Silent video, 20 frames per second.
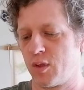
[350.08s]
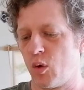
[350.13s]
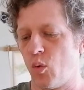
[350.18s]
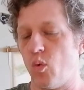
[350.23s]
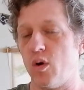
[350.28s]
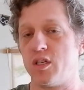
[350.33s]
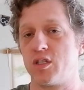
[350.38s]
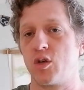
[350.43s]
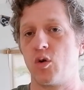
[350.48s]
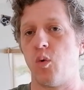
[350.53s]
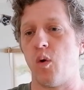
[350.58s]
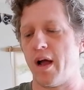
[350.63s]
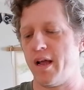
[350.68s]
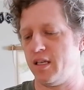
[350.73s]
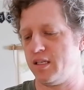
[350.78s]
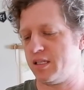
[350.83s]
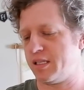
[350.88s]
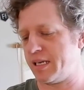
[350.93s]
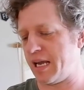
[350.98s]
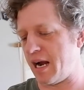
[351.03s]
was
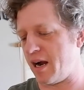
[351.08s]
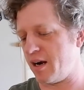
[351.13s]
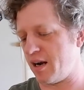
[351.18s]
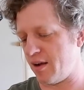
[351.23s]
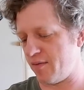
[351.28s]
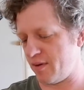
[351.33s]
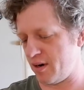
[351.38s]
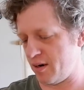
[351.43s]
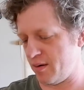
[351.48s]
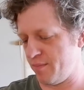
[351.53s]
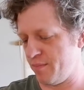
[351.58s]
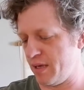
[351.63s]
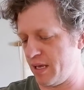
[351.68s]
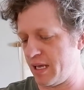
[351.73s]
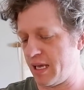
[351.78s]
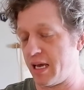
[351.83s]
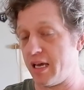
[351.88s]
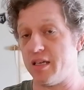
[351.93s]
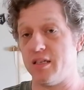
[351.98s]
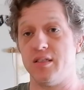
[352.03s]
quite scared of her
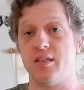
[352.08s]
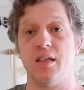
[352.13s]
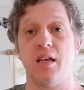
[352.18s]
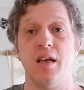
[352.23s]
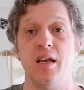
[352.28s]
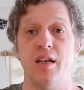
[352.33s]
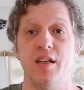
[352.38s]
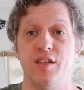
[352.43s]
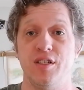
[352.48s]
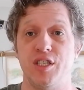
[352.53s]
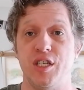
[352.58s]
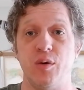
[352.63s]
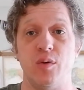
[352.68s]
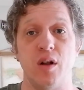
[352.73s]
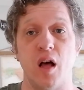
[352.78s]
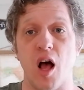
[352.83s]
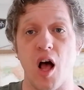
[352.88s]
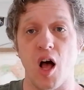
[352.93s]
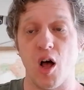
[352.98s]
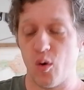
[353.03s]
because she
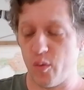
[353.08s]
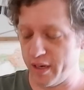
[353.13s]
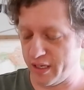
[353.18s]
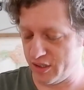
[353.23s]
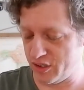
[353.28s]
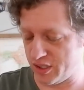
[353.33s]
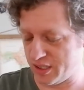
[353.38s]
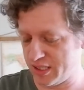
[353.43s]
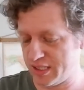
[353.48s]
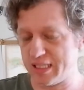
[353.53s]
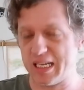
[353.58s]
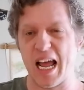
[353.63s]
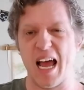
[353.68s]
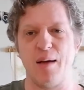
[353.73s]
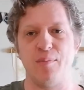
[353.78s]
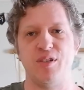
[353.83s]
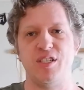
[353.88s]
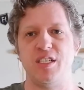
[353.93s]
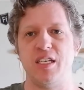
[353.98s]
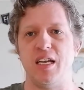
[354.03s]
would always just
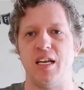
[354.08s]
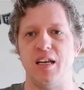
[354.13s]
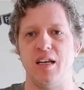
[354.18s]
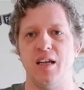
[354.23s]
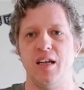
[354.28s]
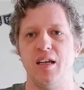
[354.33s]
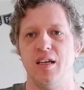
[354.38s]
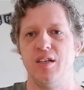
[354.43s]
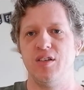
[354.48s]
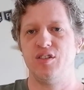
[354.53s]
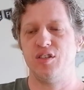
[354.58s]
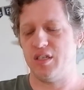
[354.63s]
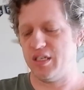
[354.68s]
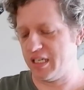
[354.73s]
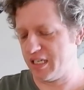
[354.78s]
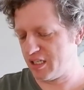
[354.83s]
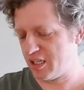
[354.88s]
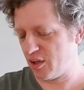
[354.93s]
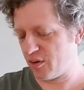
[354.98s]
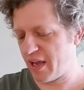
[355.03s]
snap. She
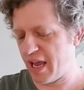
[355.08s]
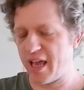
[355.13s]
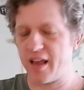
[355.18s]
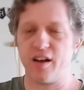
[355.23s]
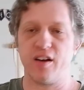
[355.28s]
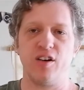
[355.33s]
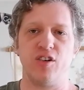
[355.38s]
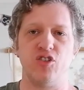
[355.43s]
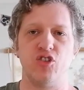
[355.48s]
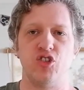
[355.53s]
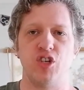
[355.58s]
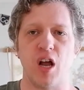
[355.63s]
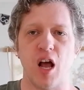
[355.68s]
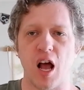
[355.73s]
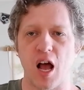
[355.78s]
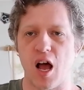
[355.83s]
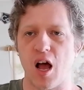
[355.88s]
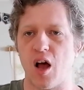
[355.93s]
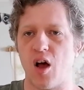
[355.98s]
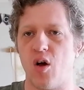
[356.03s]
dislocated her
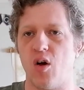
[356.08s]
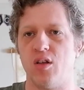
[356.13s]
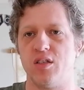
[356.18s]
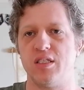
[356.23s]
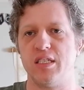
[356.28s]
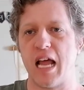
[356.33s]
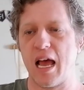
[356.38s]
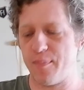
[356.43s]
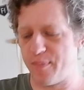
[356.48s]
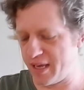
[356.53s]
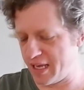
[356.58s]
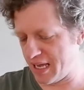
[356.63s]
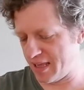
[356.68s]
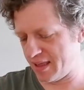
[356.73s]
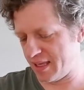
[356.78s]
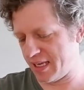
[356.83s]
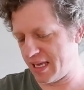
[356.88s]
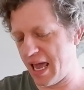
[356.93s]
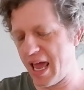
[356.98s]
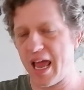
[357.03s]
jaw, snapping
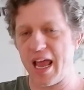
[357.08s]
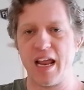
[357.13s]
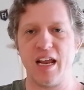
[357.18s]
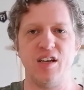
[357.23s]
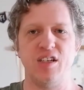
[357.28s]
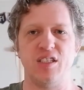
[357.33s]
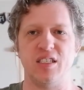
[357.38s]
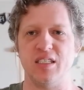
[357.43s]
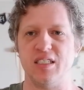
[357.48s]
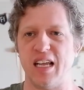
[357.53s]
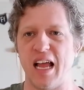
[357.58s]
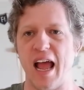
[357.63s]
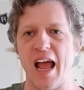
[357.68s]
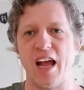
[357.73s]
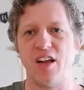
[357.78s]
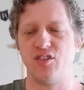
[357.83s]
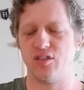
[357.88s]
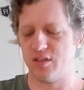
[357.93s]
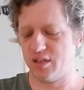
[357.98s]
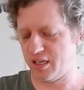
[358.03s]
at the cage as a
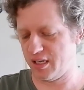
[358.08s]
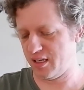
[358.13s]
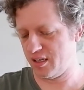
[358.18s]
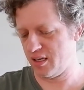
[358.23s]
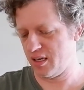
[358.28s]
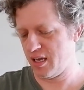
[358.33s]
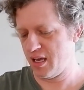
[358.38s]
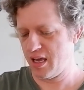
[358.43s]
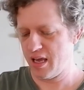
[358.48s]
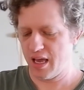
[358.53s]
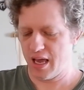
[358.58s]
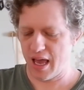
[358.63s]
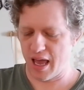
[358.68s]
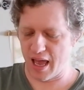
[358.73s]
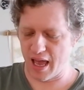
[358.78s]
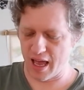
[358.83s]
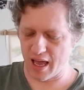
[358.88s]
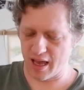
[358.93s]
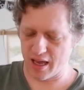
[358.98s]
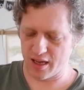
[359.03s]
hatchling,
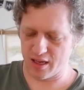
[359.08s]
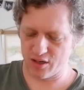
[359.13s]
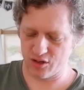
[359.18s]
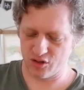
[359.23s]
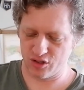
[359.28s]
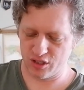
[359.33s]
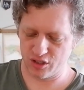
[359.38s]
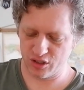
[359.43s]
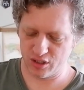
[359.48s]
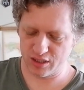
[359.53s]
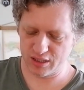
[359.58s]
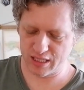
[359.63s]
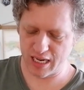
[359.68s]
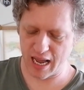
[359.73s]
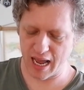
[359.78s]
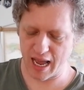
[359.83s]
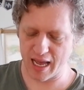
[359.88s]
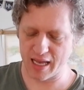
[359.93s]
and she just